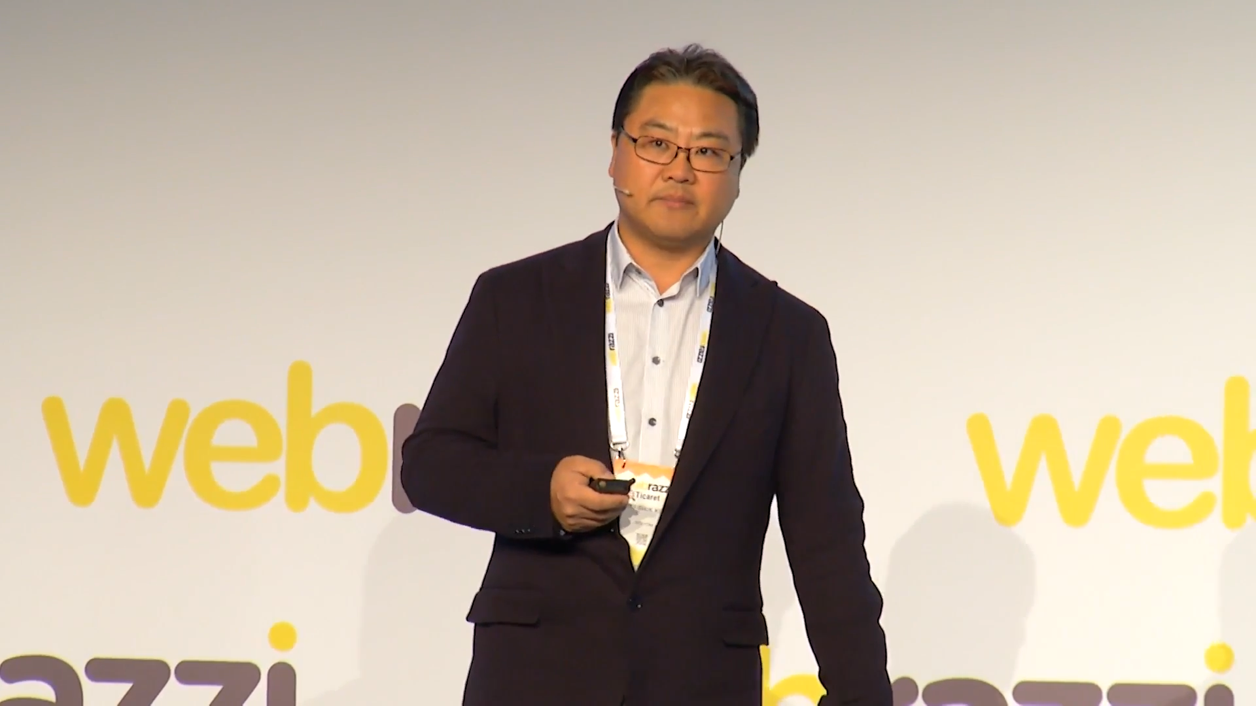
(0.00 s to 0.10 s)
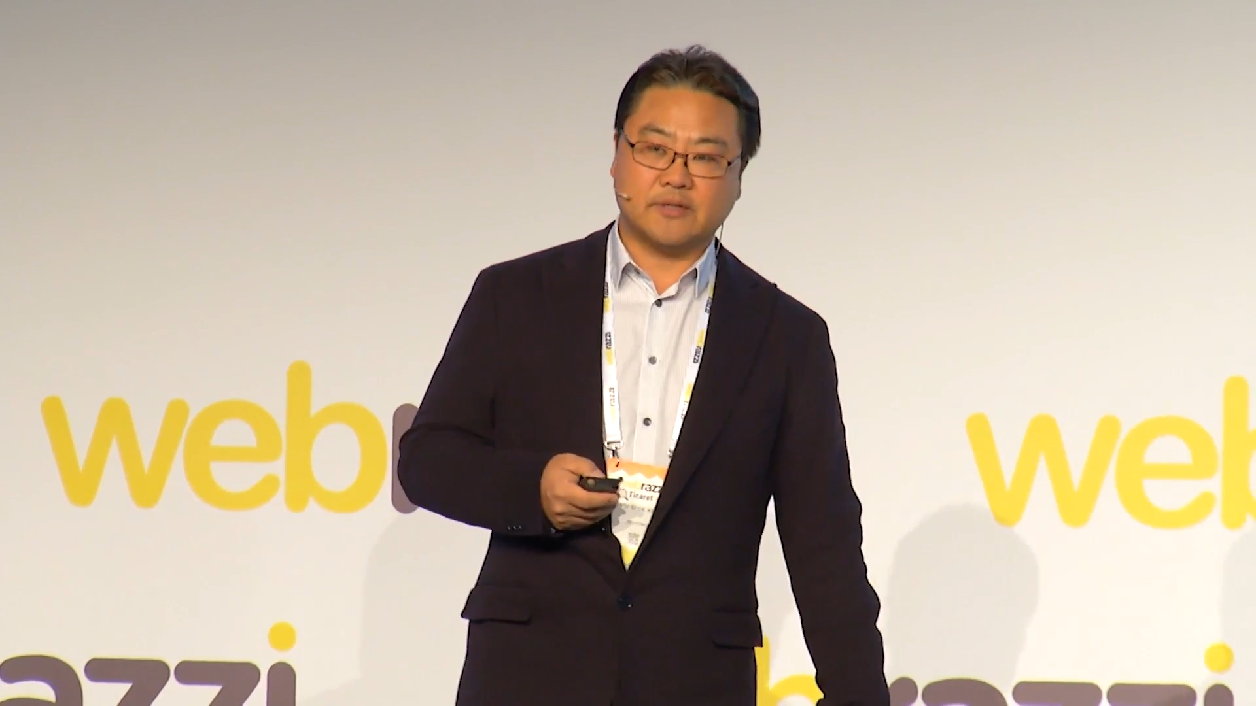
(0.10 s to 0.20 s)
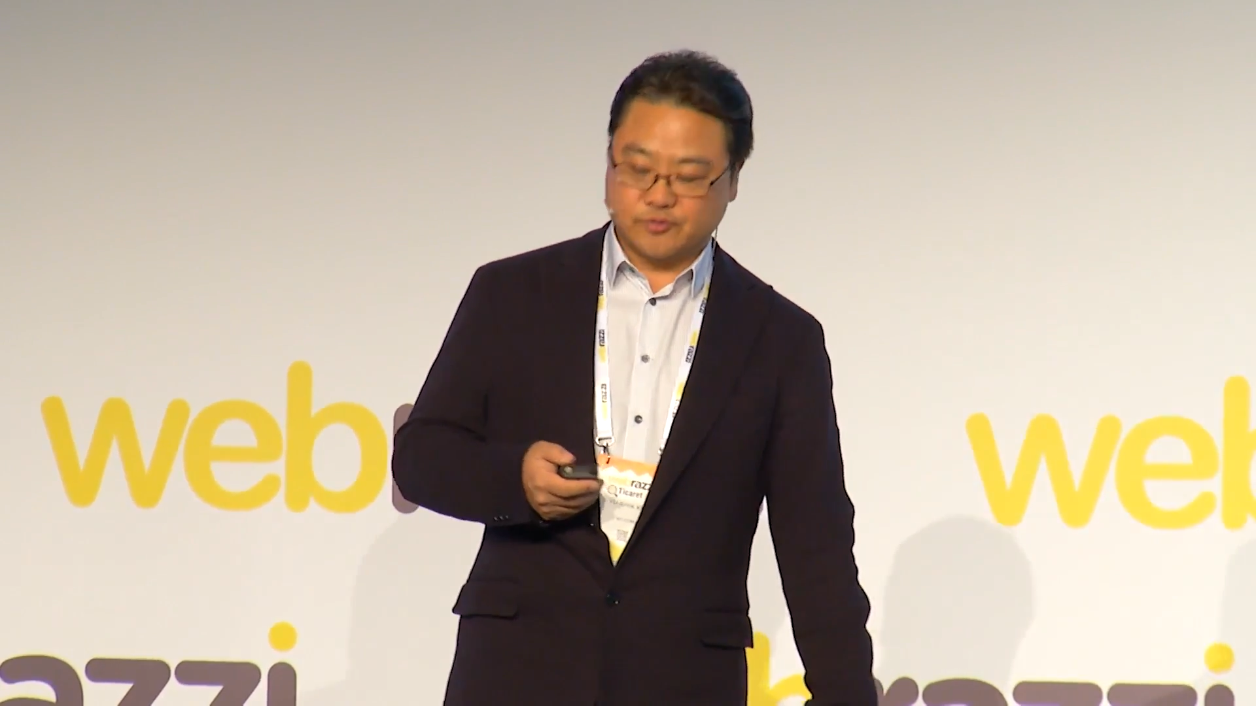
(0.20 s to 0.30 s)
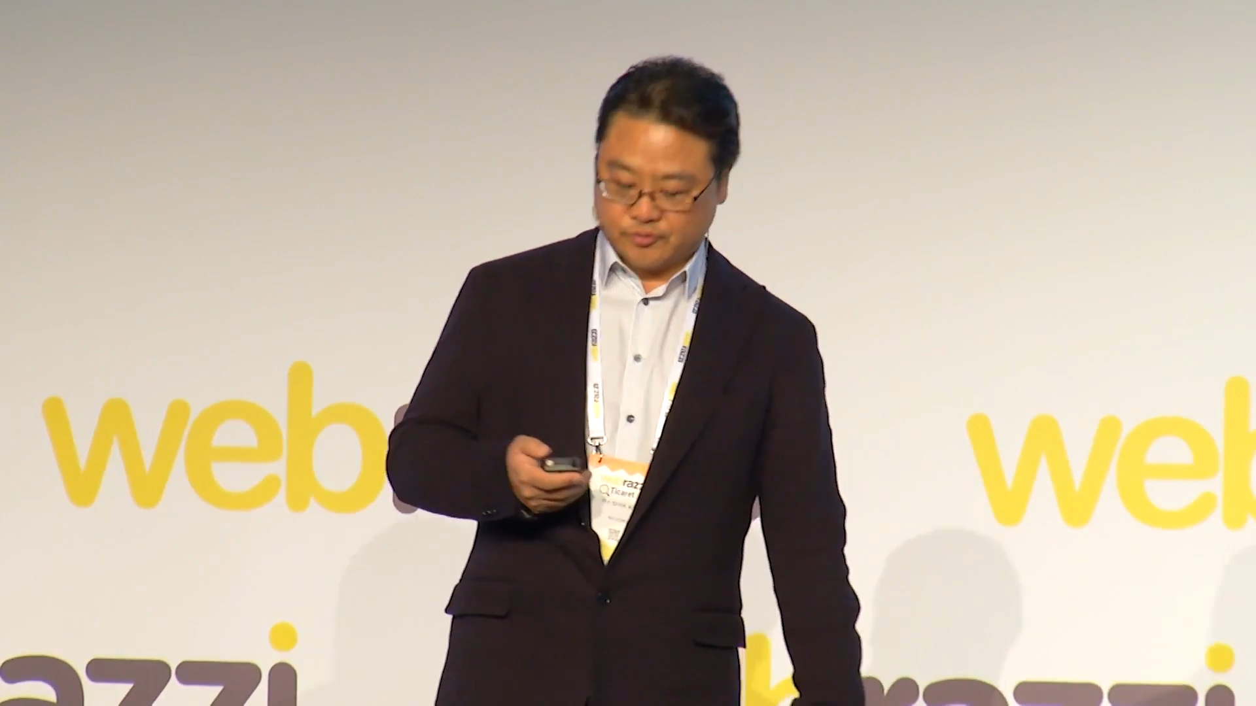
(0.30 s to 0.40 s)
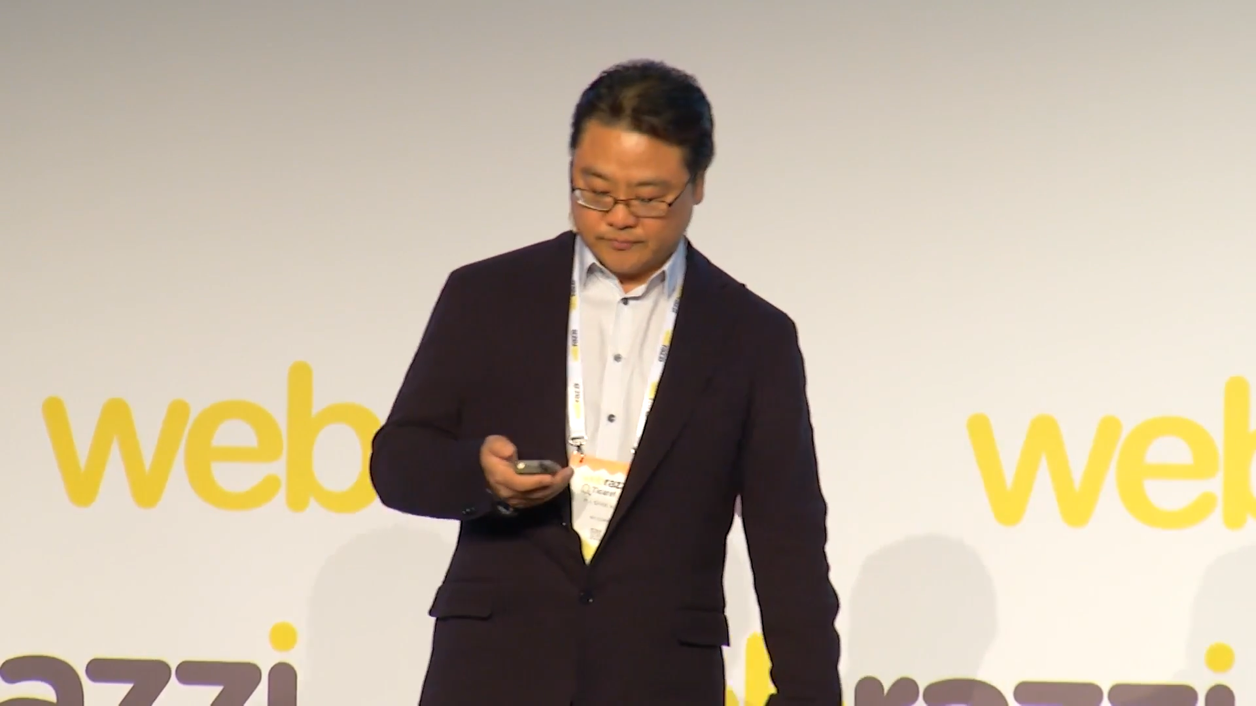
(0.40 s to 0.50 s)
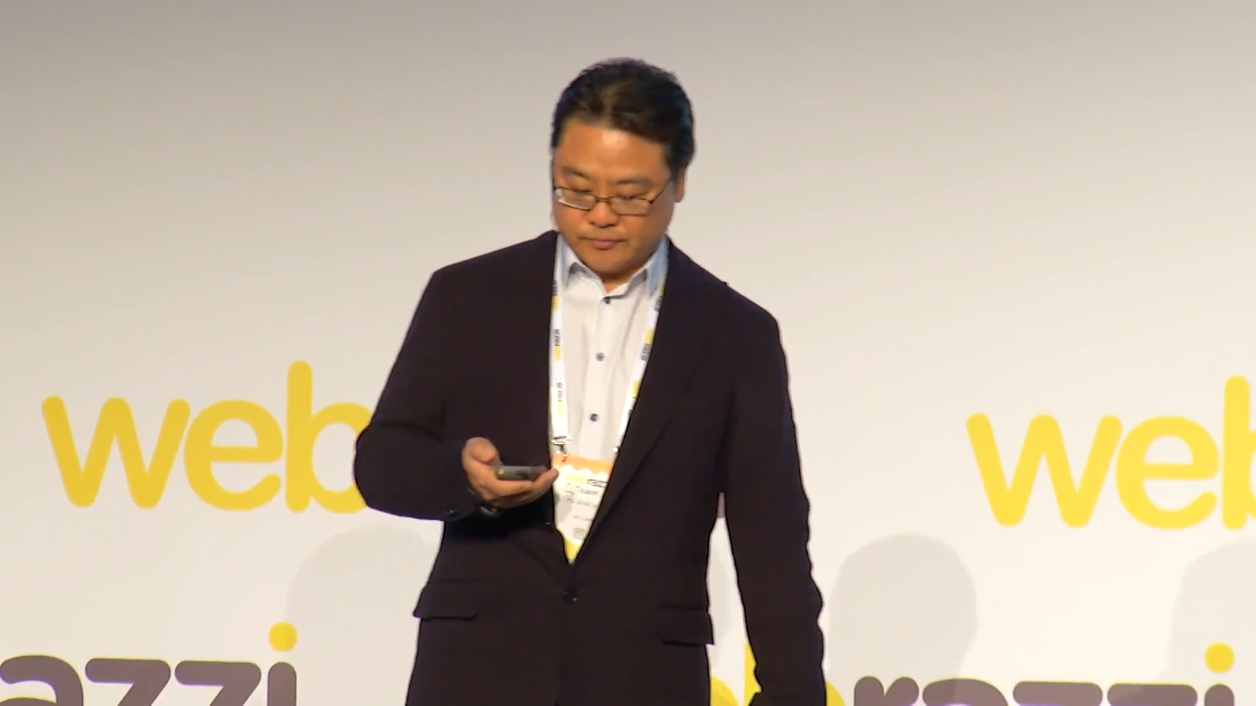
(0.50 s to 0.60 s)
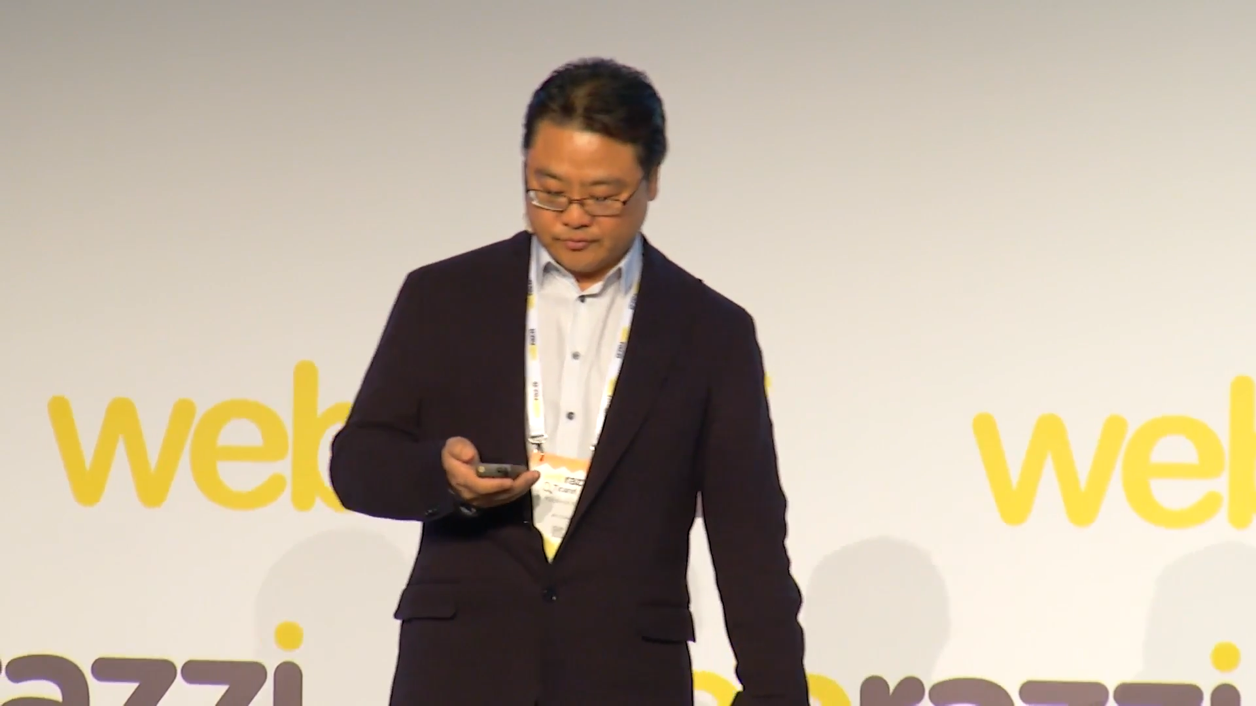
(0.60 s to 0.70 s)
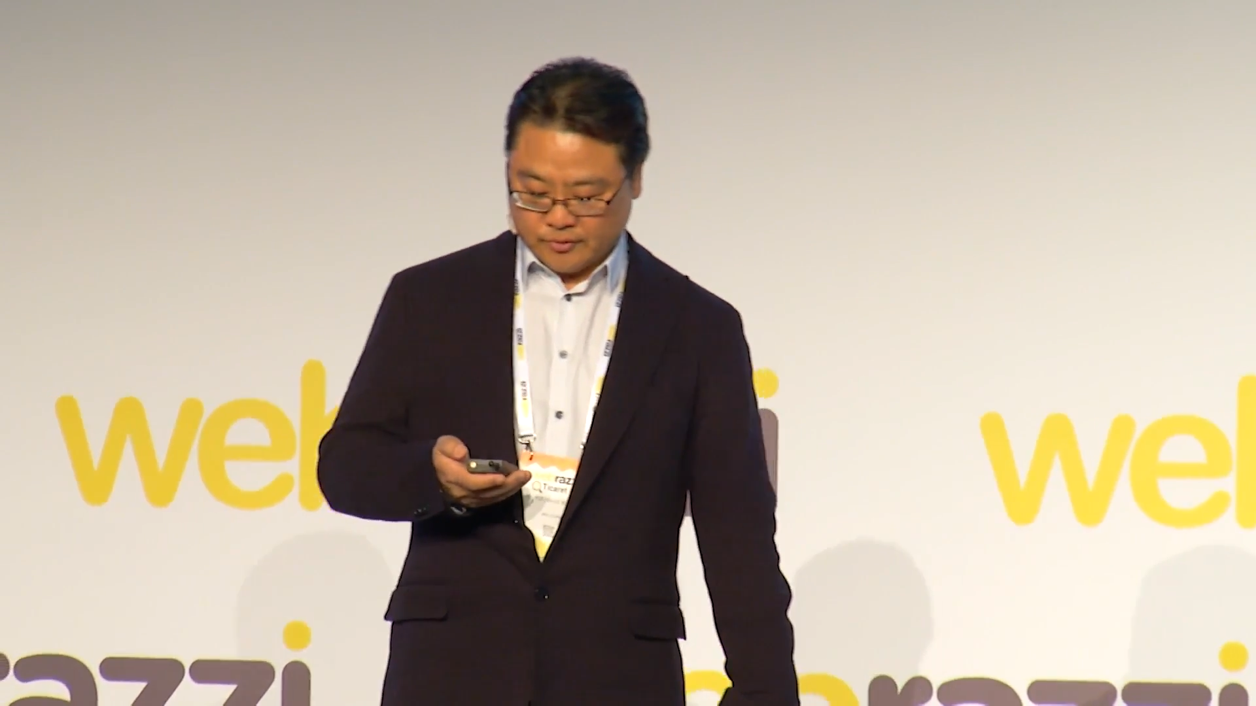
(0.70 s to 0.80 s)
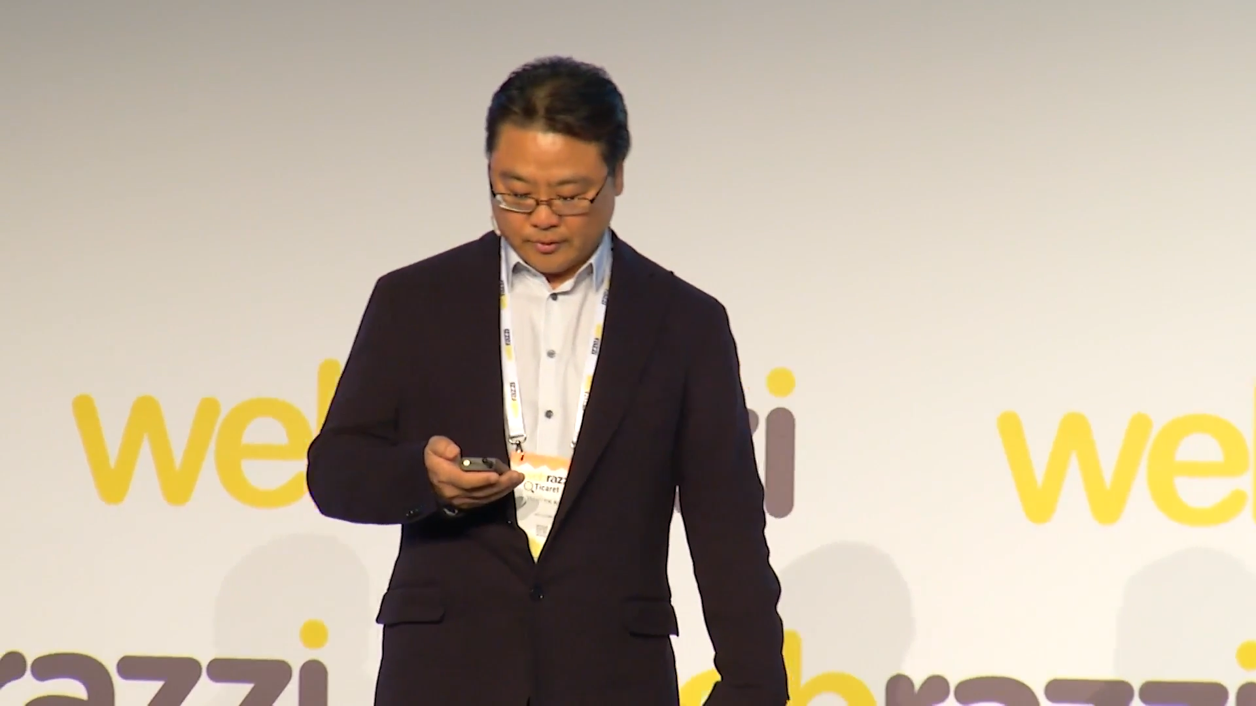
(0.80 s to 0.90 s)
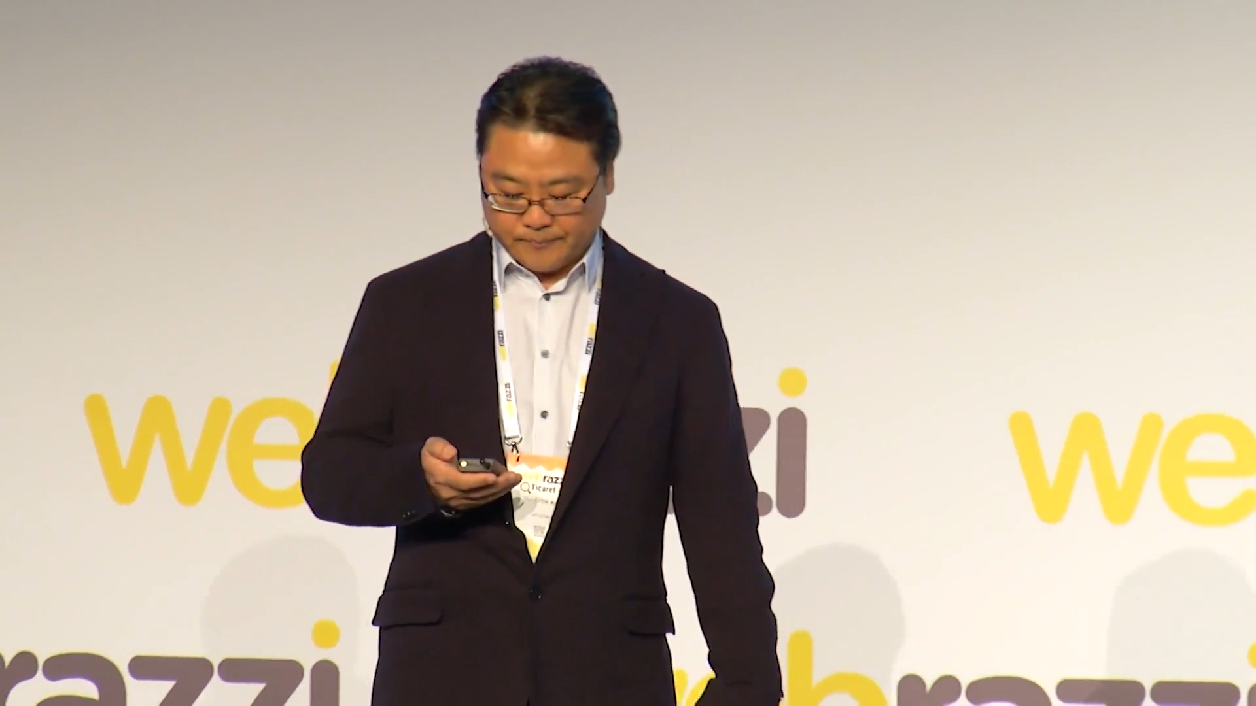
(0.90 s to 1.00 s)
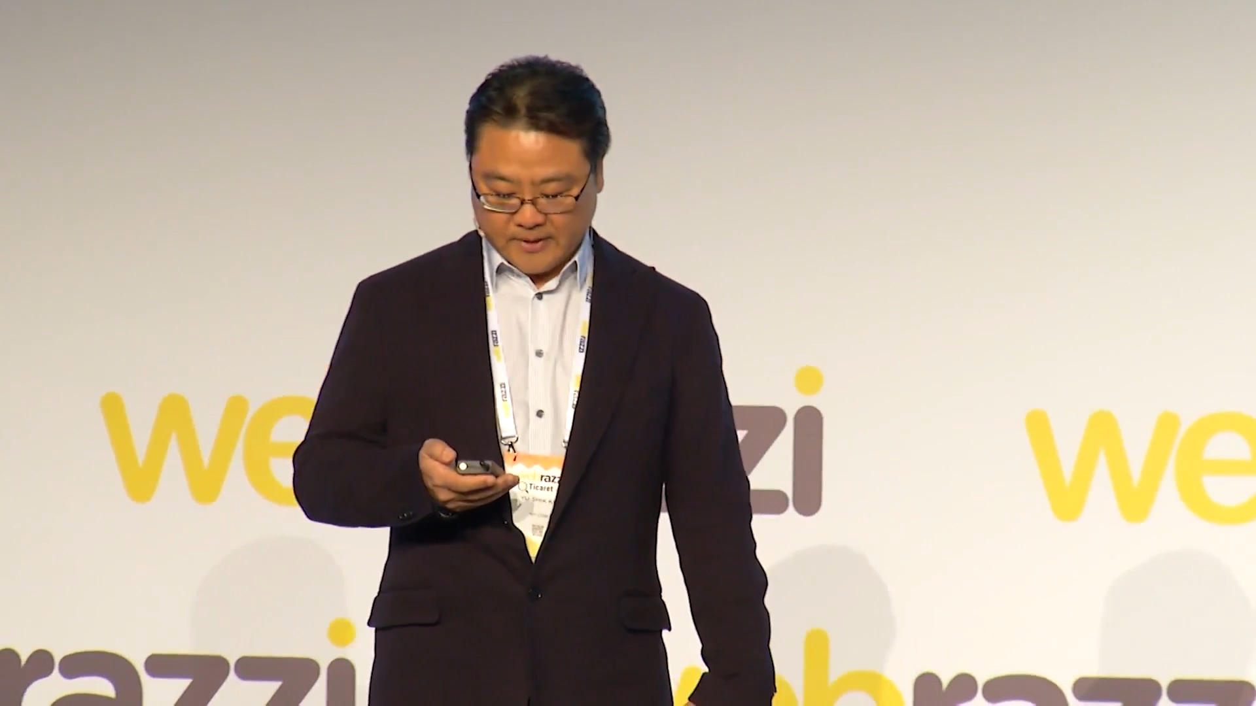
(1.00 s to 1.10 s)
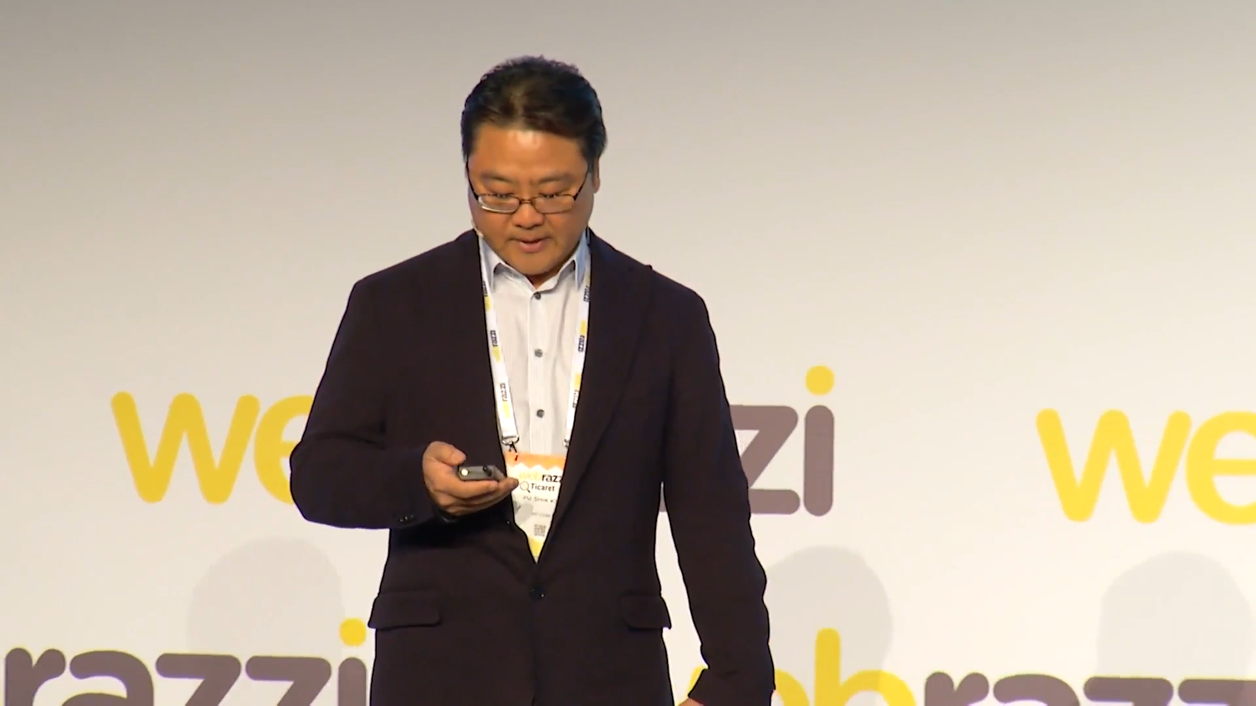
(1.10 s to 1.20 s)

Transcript: much room to grow.